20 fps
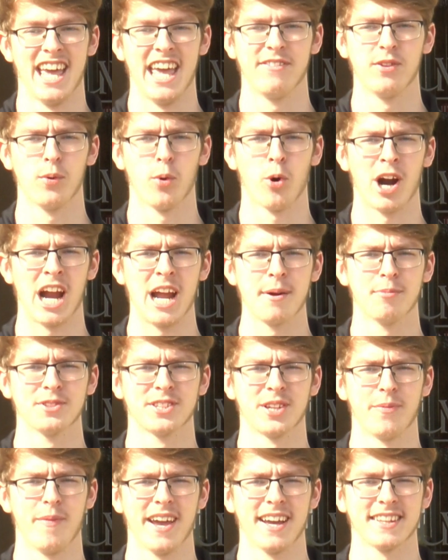If you weren't able
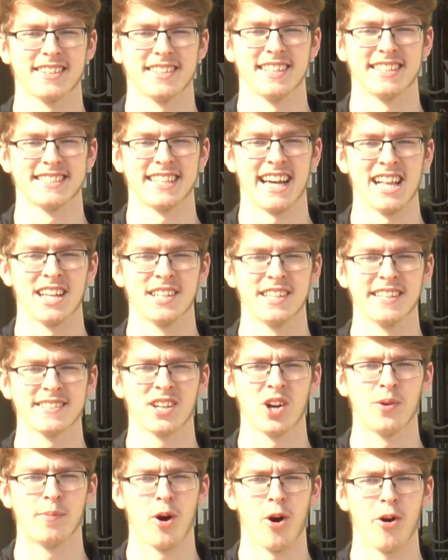to make it to the silent
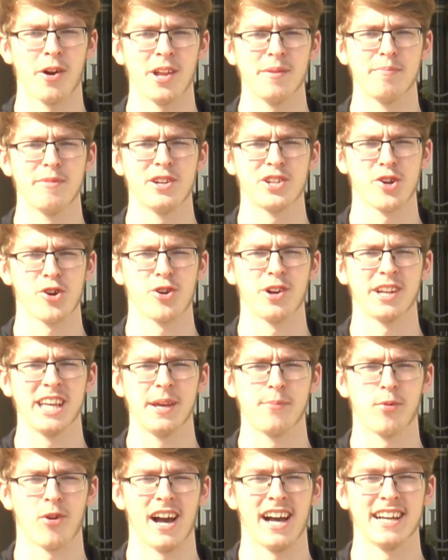disco party, be sure to
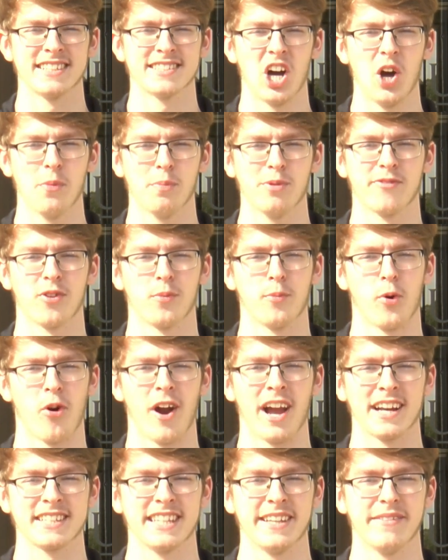keep your eyes open for more
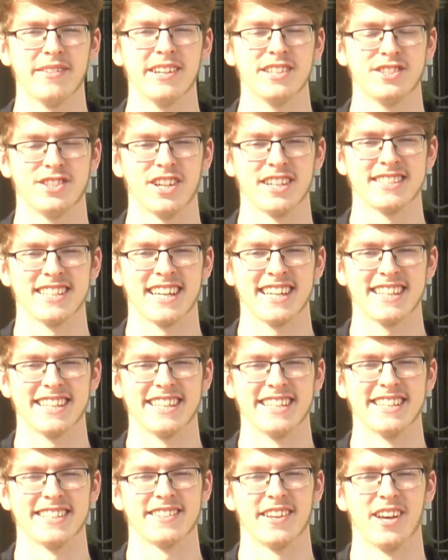activities just like
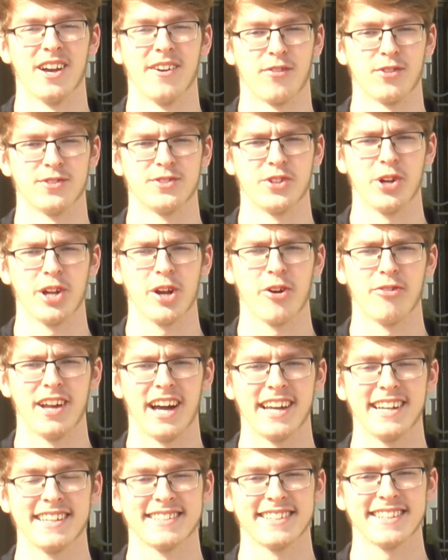this. For Studio
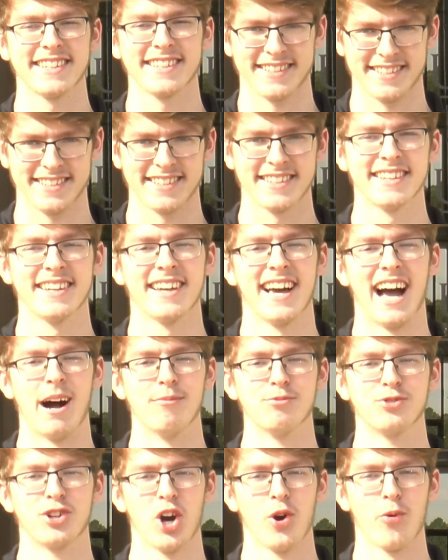96,
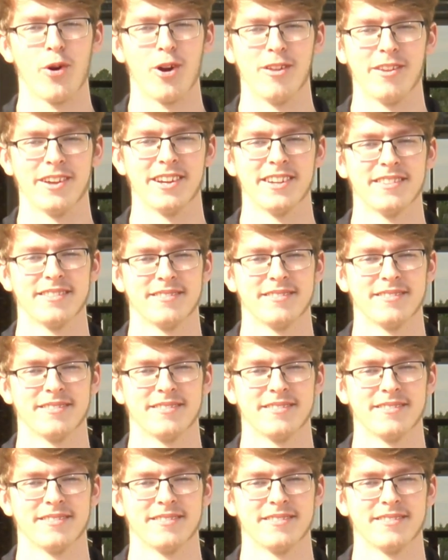I'm Joe Worthy.